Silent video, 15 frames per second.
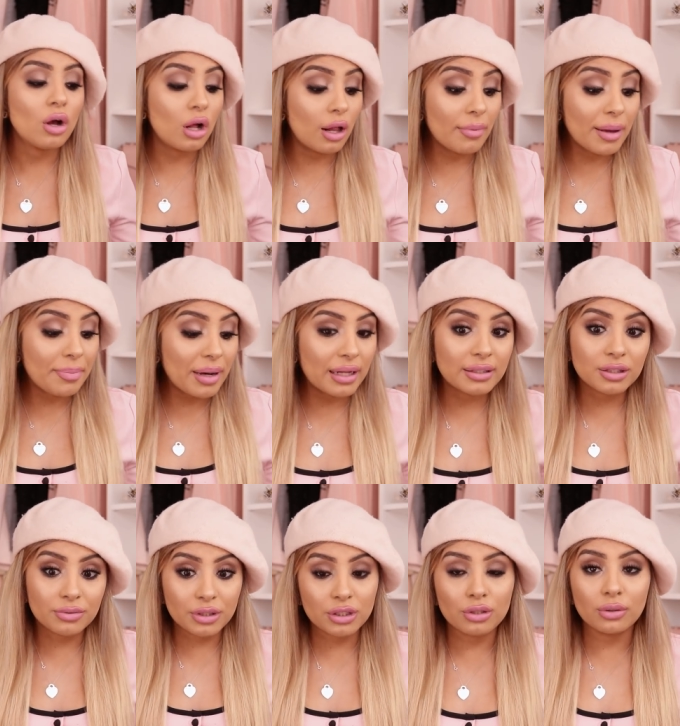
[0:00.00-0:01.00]
all my palettes
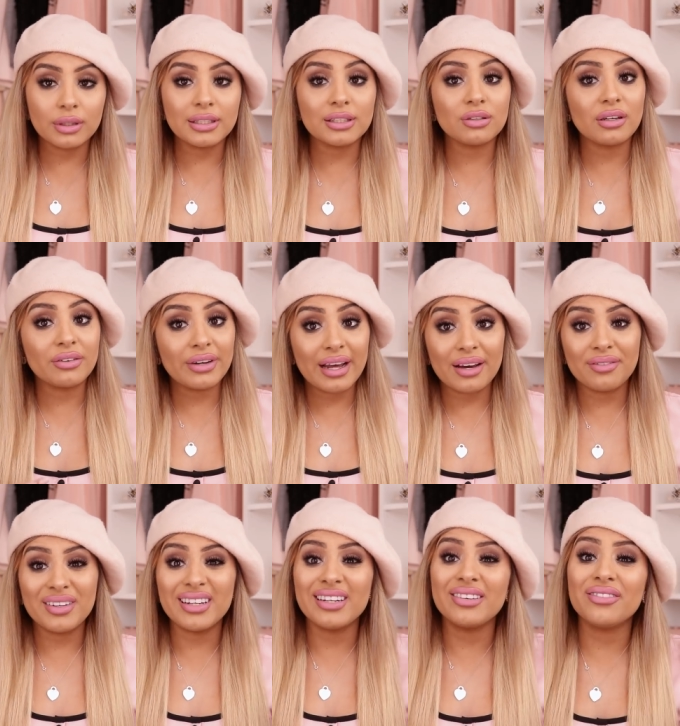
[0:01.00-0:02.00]
were stolen so I don't have
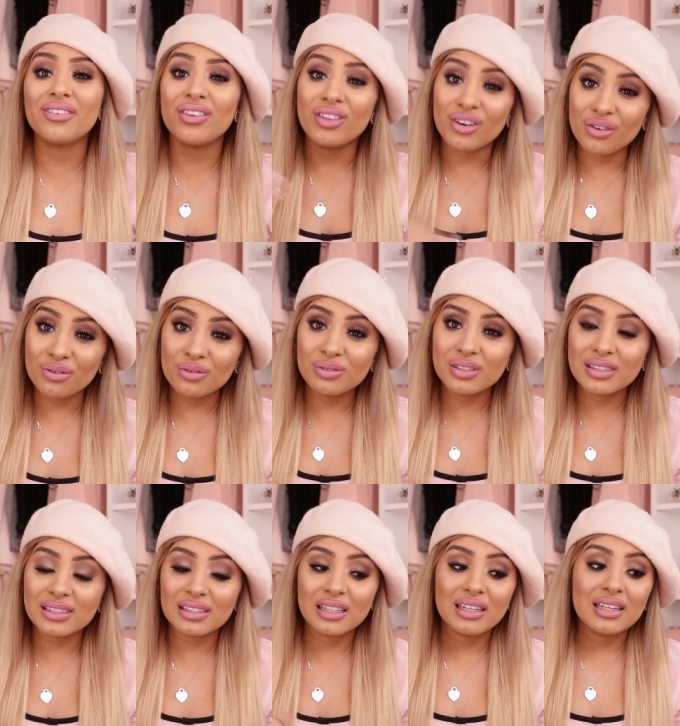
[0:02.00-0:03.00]
none of
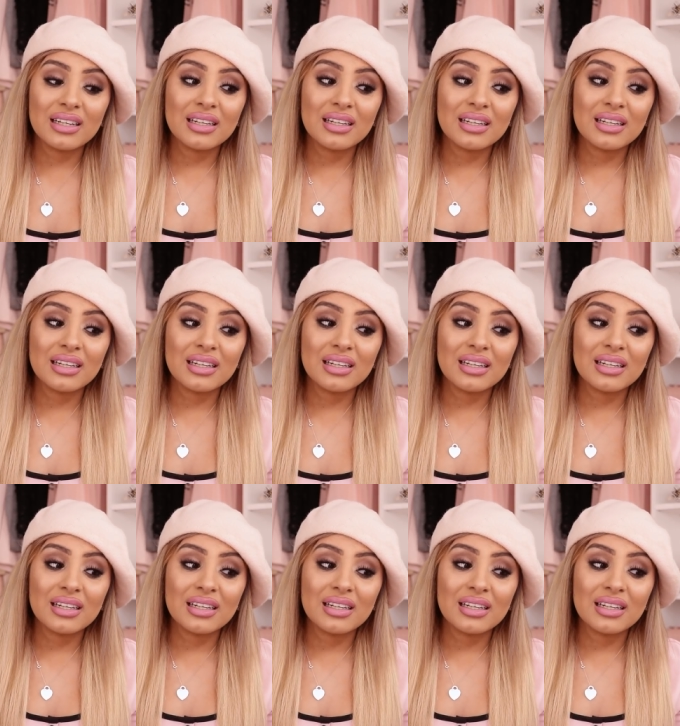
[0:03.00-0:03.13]
those